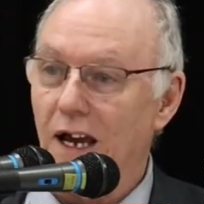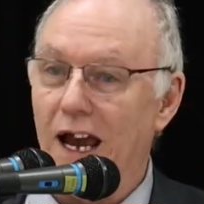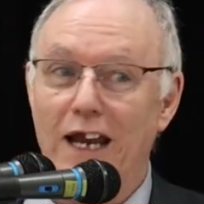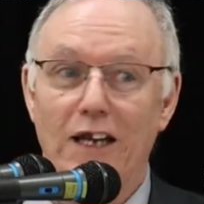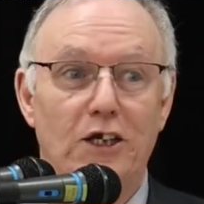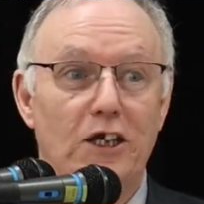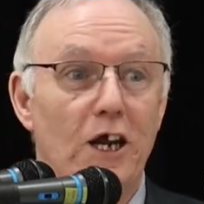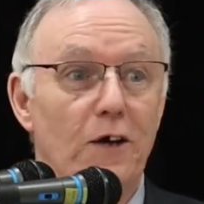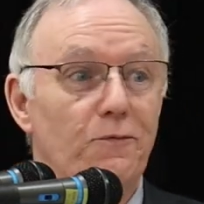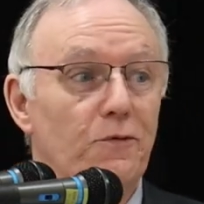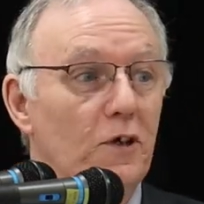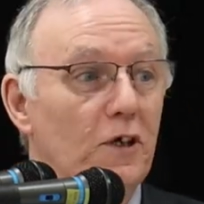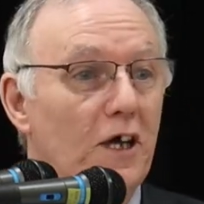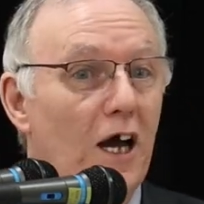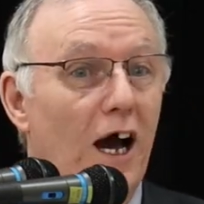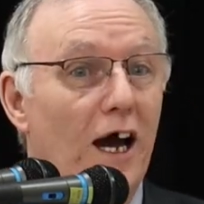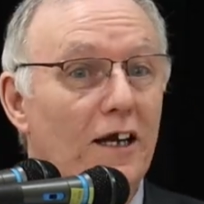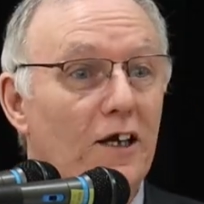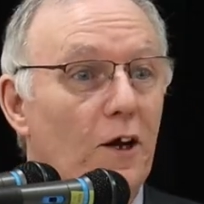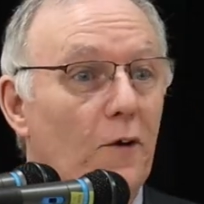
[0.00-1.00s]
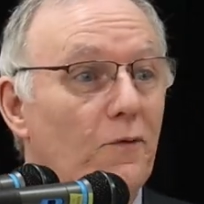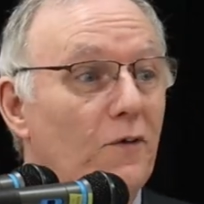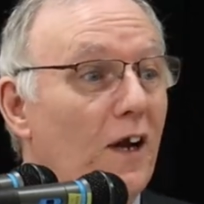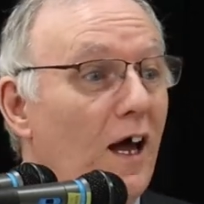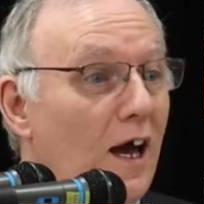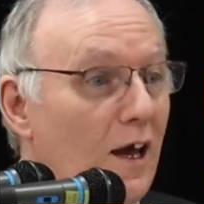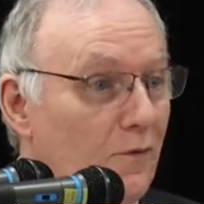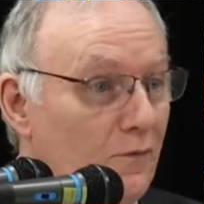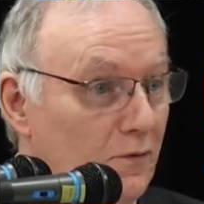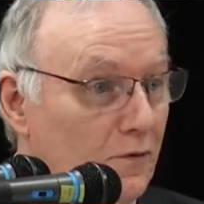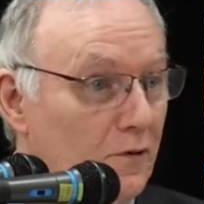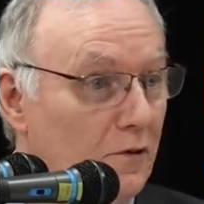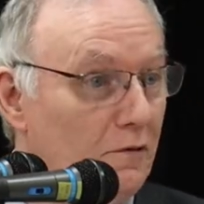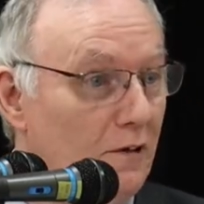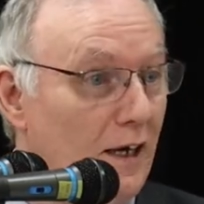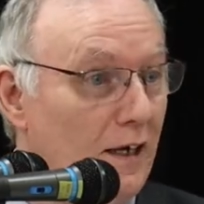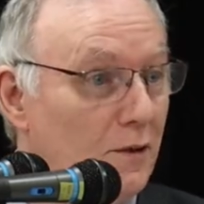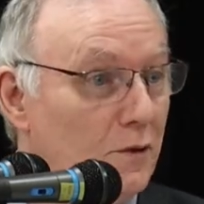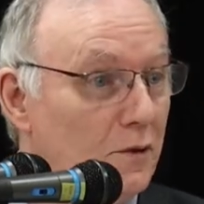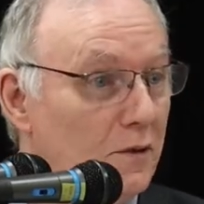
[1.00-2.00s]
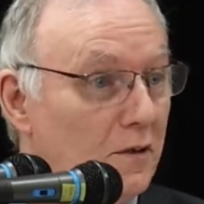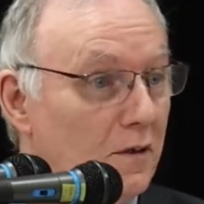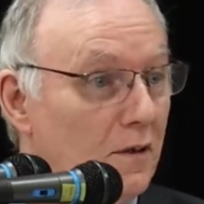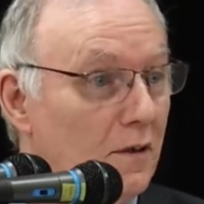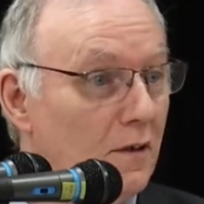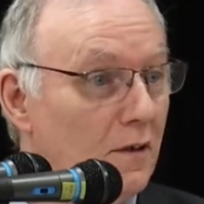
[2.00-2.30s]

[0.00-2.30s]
A different kind of life, correct?